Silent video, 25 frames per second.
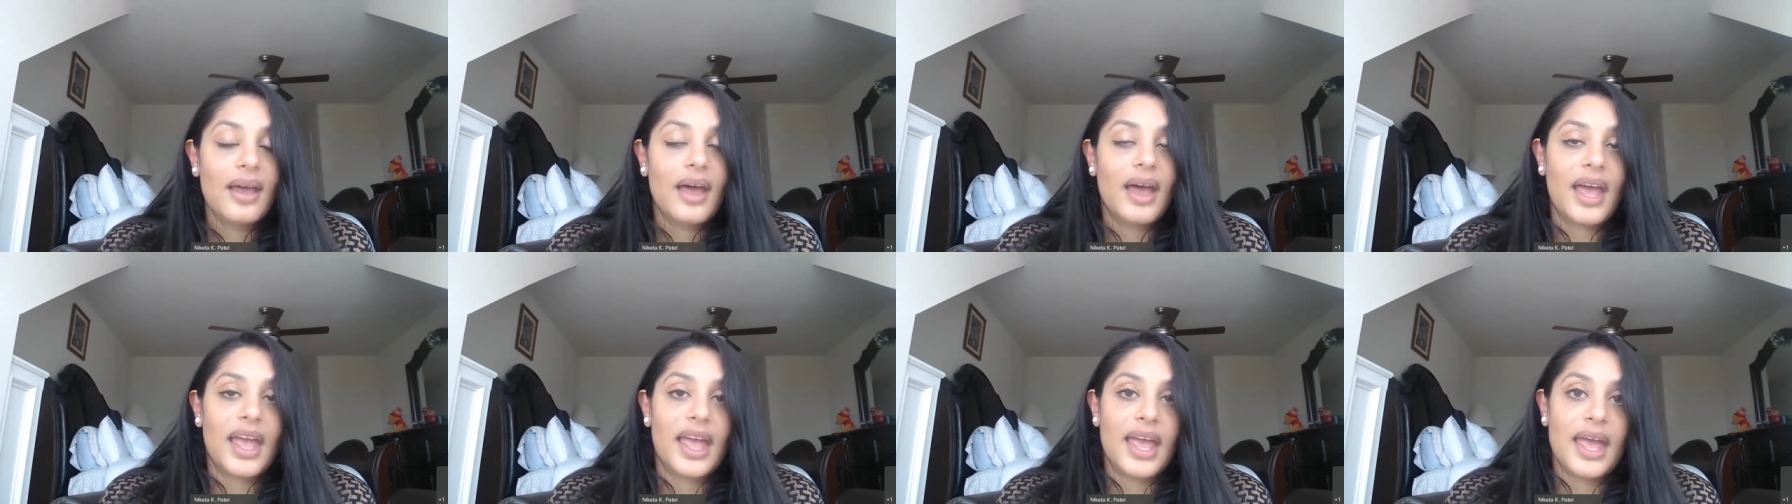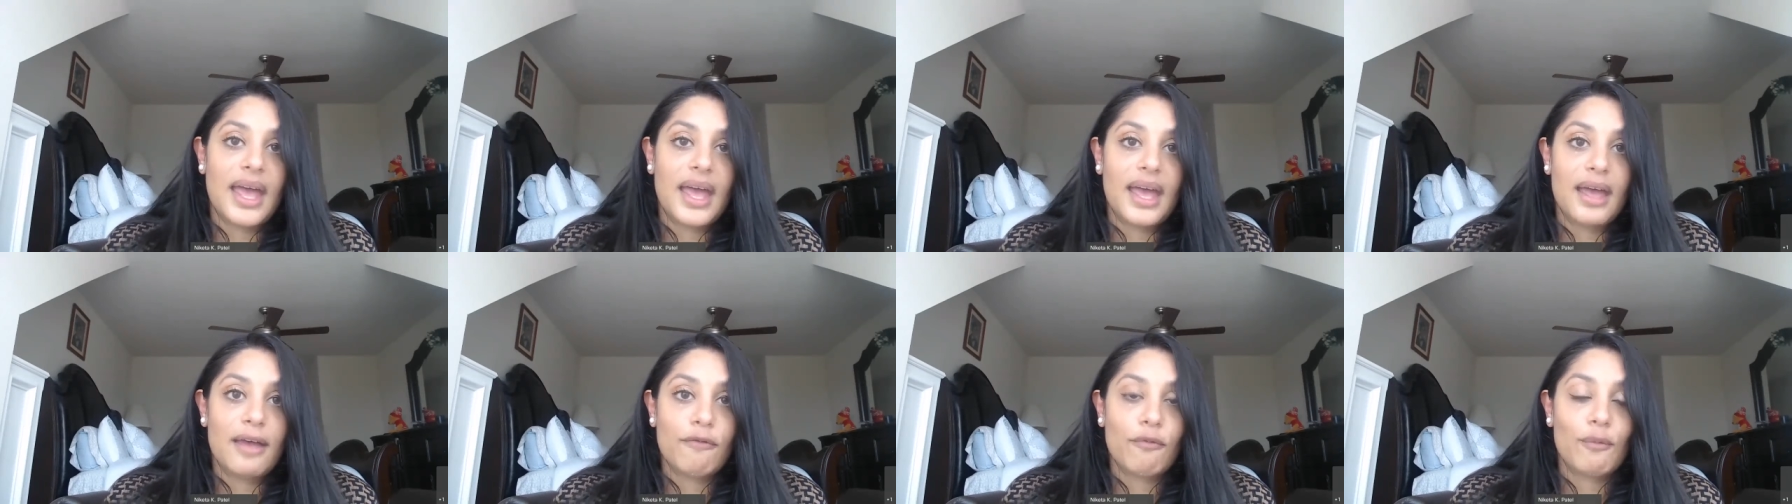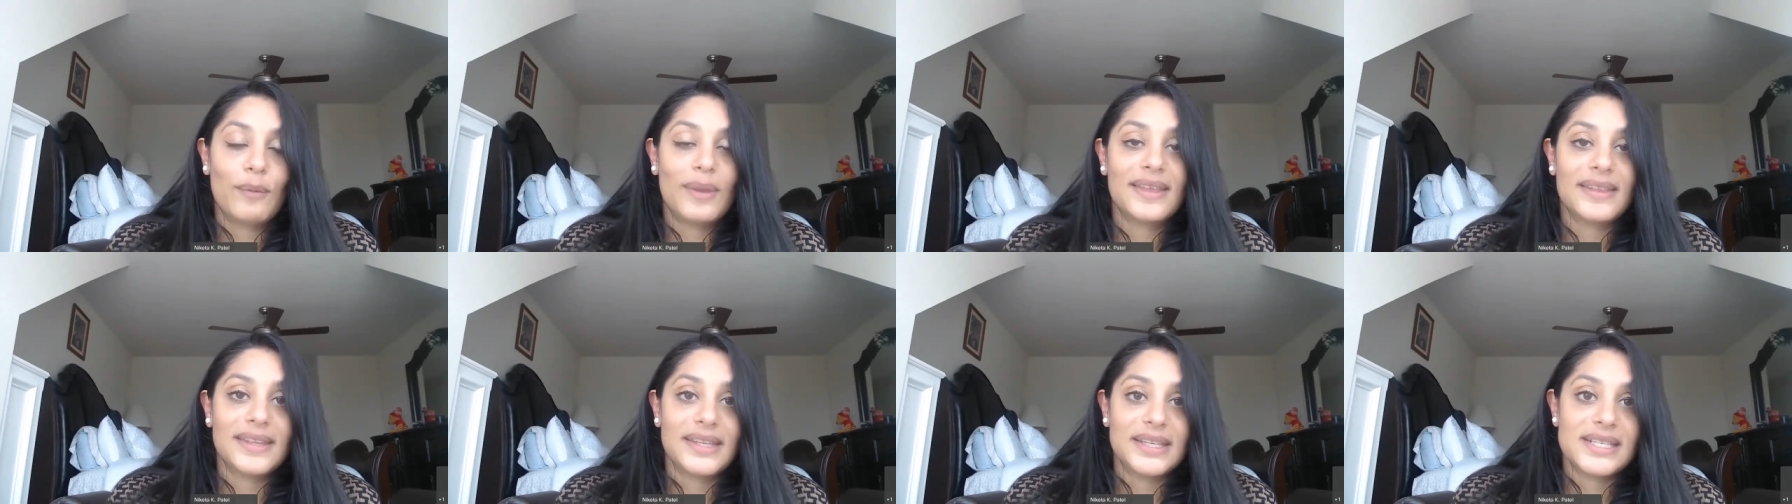I have
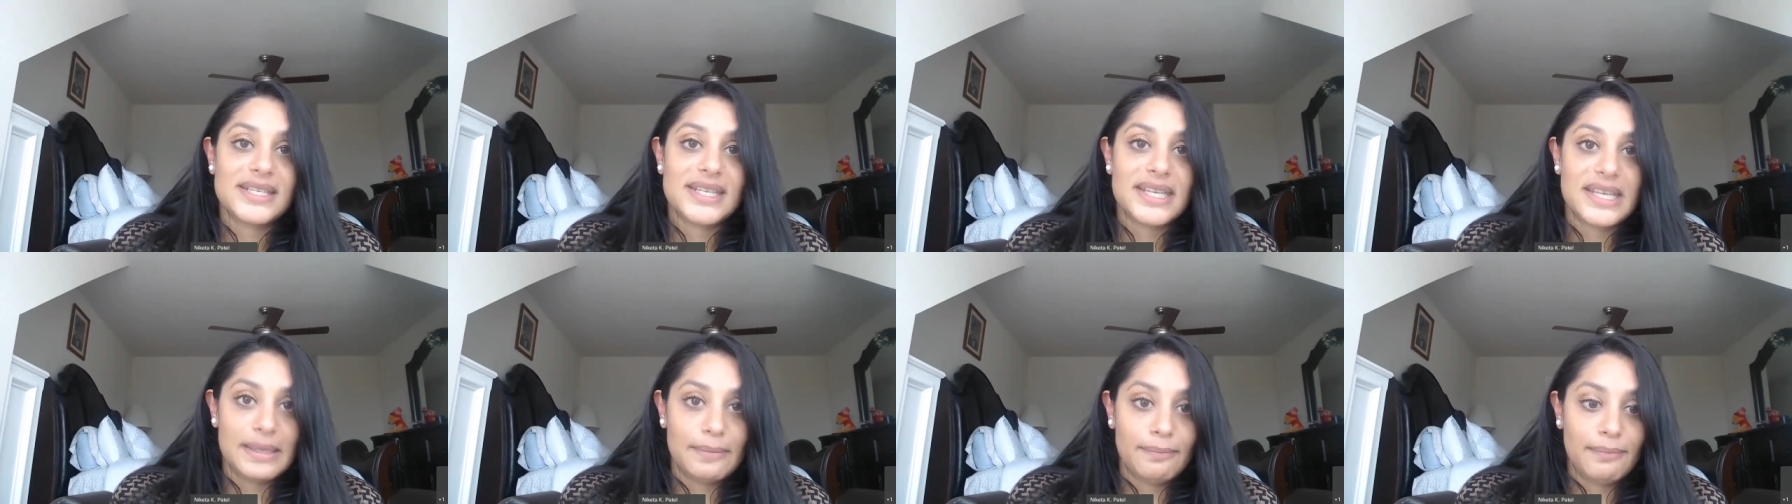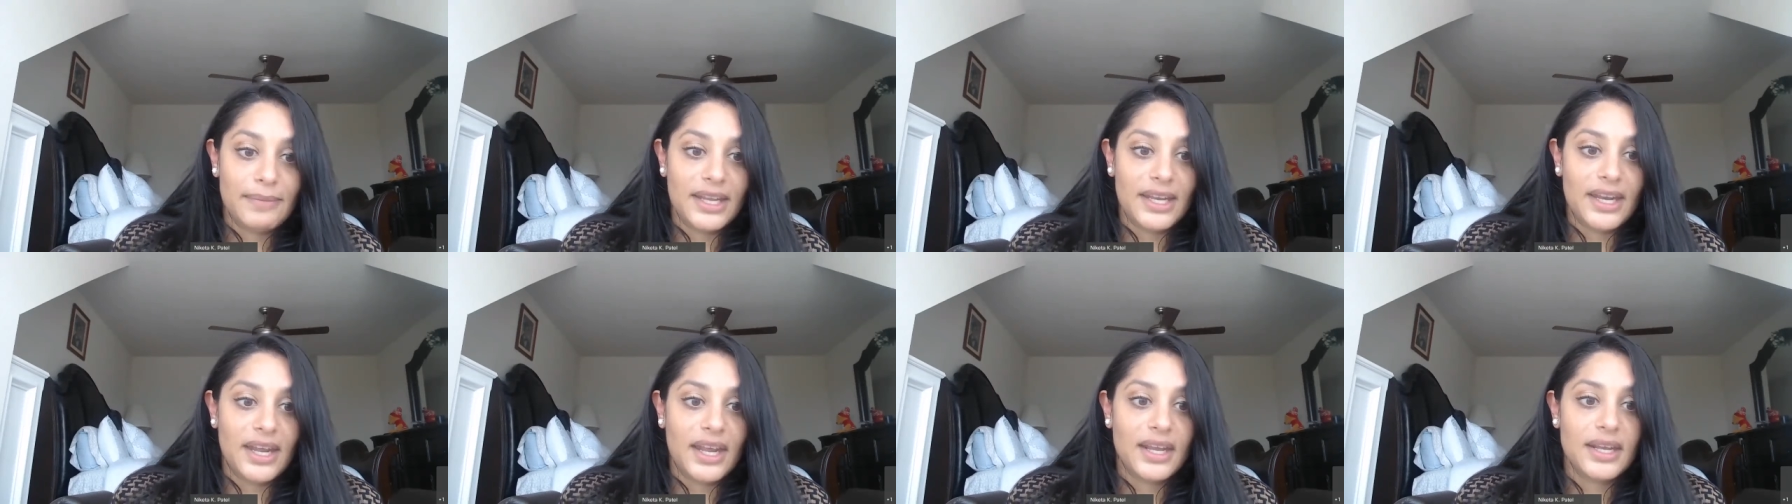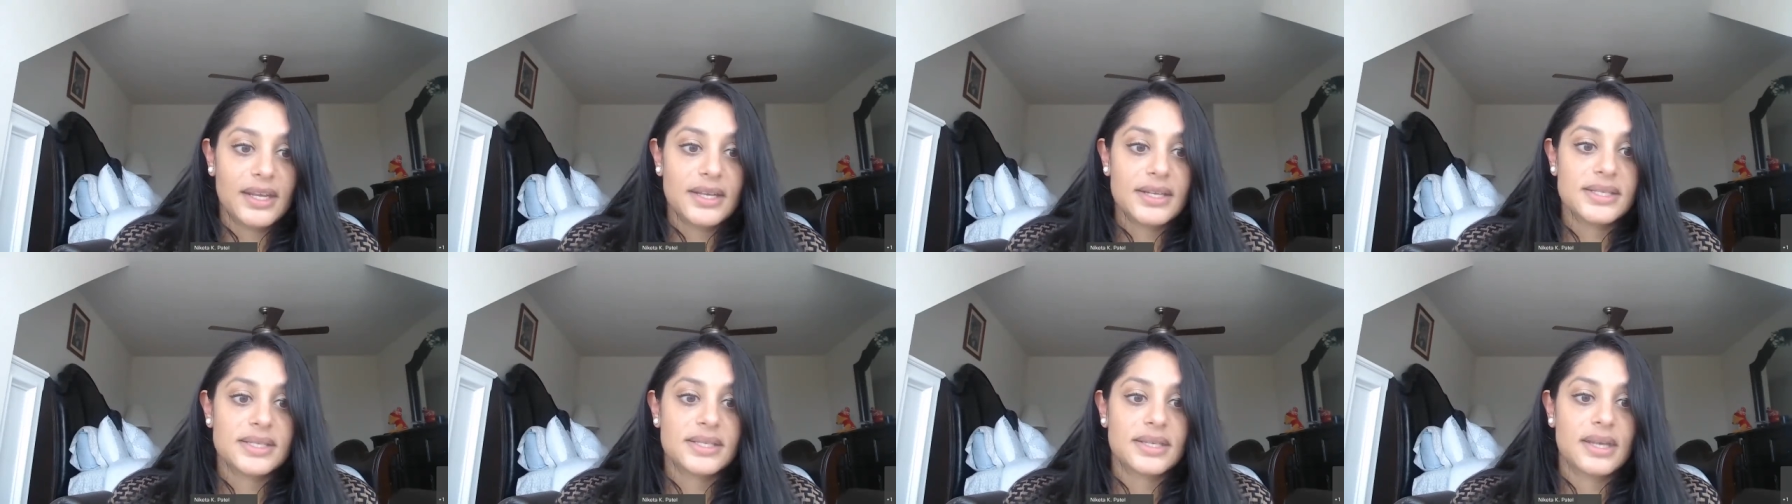weekly team
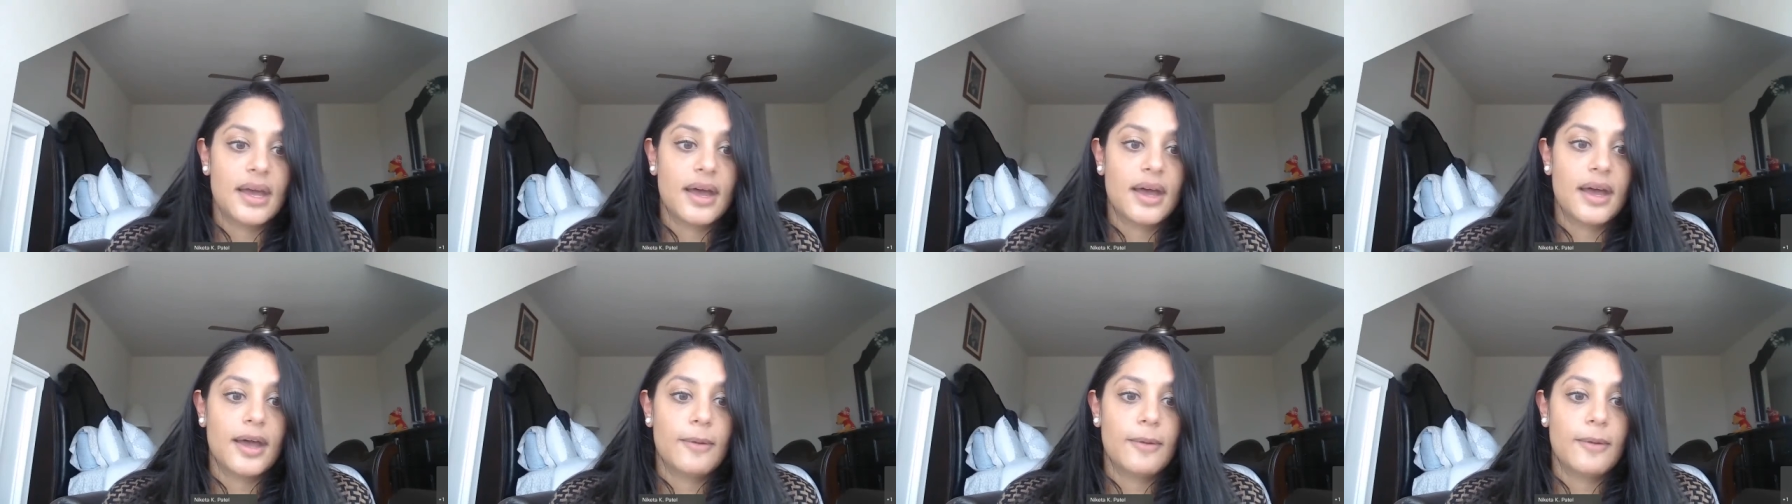meetings